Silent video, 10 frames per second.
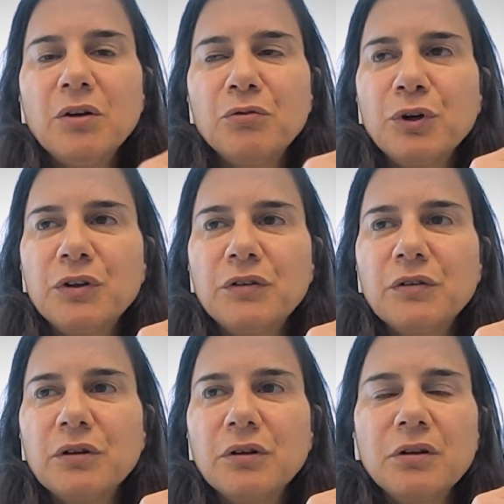if we eat
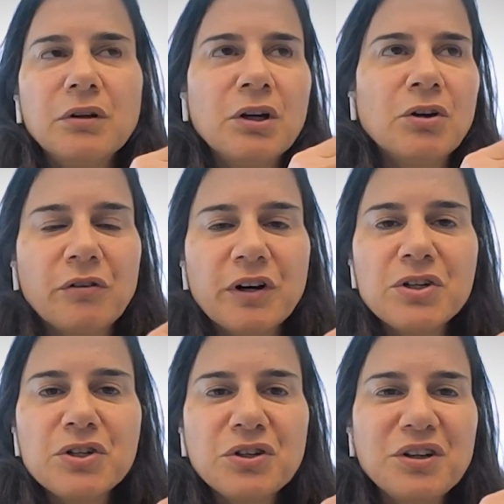an
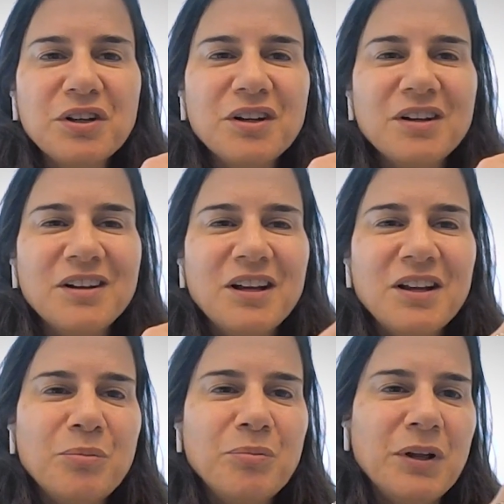orange
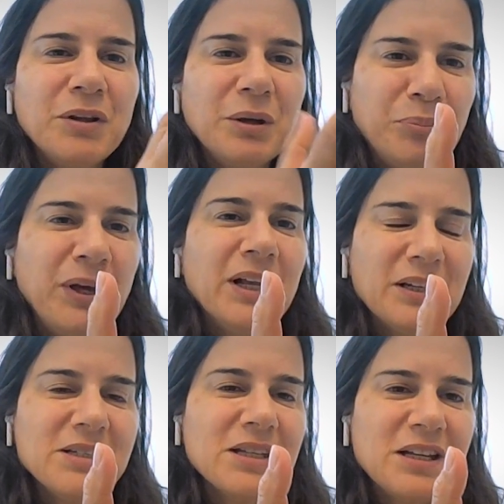and the peel
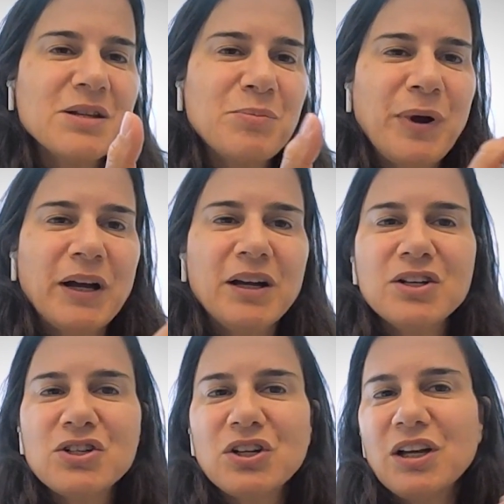is the
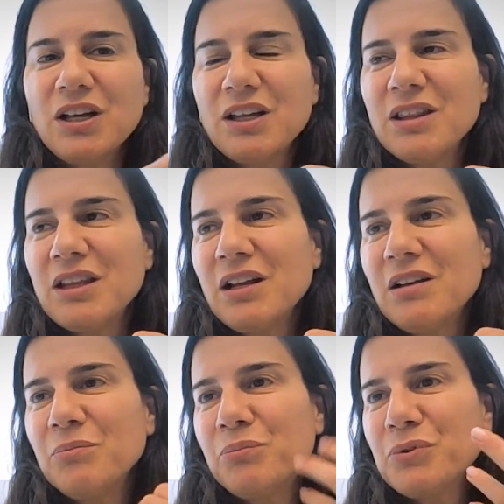package, and
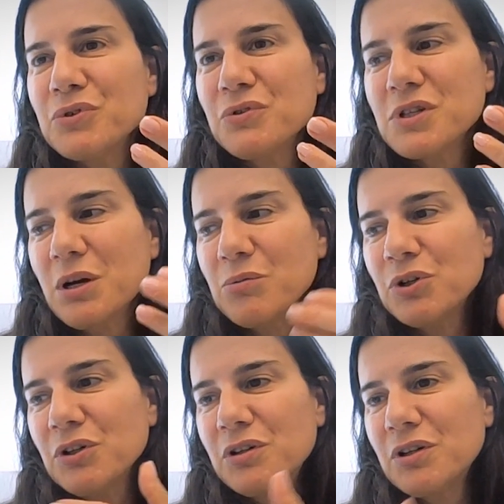then
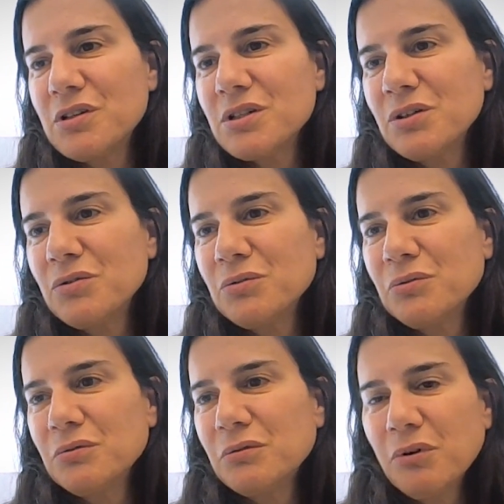post-consumption it turns
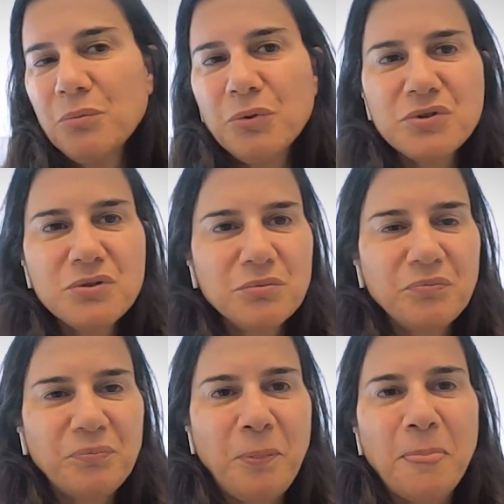into compost,
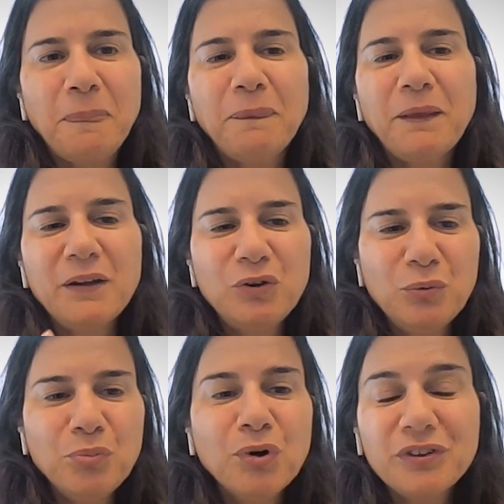a new
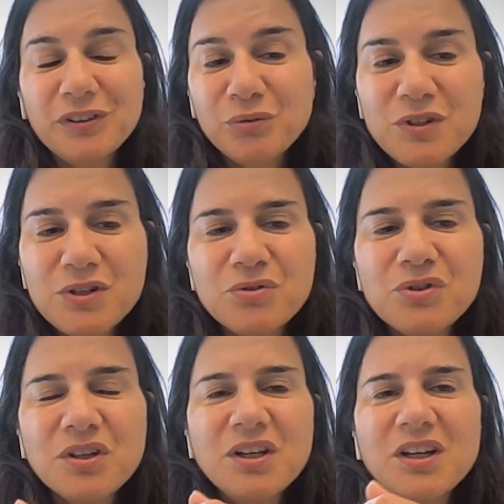important
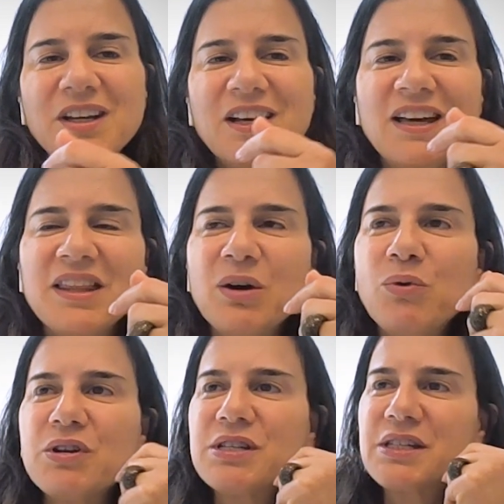resource. And that
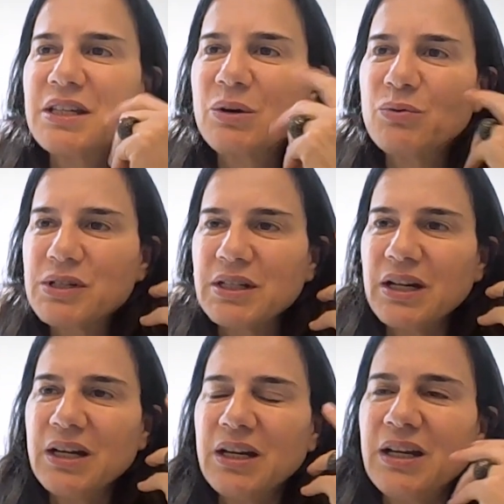was
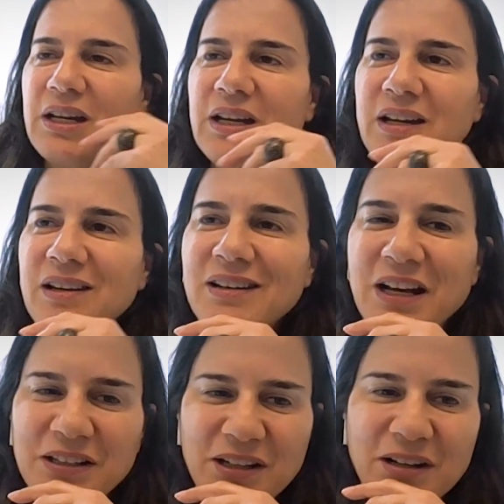the
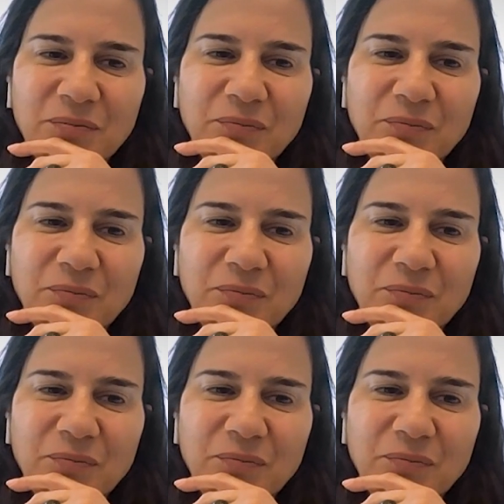idea.